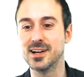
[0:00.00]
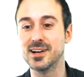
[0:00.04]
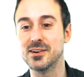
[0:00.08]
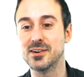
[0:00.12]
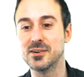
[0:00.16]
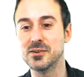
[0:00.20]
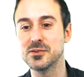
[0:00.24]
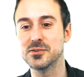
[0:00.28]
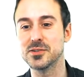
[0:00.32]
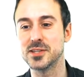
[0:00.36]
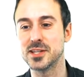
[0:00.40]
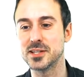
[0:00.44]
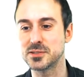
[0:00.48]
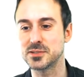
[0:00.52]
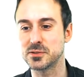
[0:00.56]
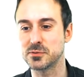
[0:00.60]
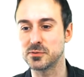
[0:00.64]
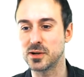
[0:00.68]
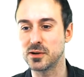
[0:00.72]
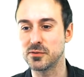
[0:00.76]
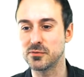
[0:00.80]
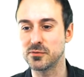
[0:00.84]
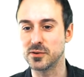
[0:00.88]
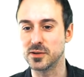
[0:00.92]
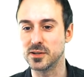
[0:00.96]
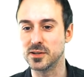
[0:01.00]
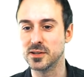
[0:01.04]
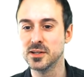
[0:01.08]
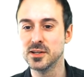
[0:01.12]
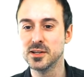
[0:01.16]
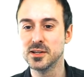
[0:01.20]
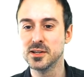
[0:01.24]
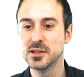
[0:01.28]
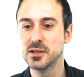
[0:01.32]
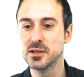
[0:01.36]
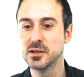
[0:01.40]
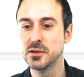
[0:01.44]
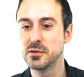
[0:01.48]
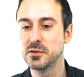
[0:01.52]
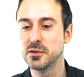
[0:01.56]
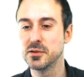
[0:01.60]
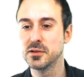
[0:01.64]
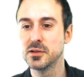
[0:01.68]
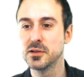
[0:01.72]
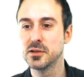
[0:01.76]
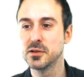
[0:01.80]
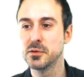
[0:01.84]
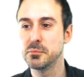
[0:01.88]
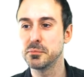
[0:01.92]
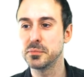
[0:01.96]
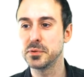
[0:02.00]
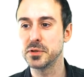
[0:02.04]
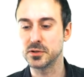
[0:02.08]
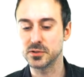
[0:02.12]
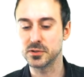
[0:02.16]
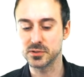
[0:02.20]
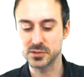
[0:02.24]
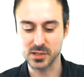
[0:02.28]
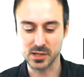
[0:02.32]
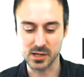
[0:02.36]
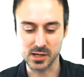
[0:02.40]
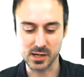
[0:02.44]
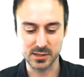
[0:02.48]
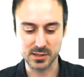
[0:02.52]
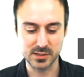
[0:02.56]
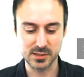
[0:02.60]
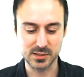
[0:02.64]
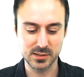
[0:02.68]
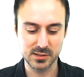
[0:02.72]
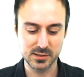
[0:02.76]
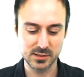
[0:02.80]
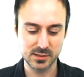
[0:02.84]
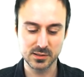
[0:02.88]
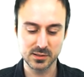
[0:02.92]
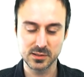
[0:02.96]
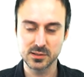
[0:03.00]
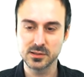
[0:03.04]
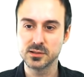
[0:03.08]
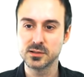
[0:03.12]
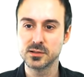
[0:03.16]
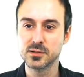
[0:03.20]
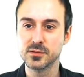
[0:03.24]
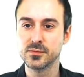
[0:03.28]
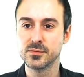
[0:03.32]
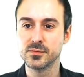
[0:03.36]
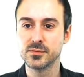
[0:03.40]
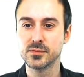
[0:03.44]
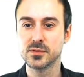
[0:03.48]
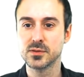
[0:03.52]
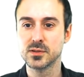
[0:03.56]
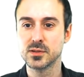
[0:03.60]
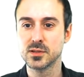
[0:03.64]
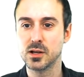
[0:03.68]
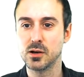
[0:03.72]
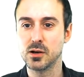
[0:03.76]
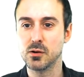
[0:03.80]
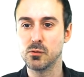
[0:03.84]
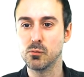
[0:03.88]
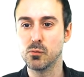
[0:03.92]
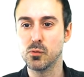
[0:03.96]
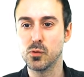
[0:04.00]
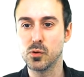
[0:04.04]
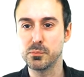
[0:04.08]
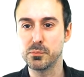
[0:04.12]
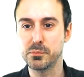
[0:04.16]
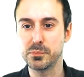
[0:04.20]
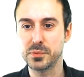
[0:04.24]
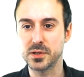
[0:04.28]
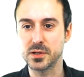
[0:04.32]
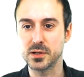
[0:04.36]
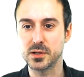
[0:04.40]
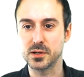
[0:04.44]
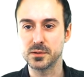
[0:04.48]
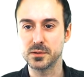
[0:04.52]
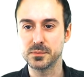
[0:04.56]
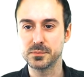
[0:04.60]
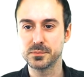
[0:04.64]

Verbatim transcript: oh, that's a rough one. Beer is hot. A warm beer.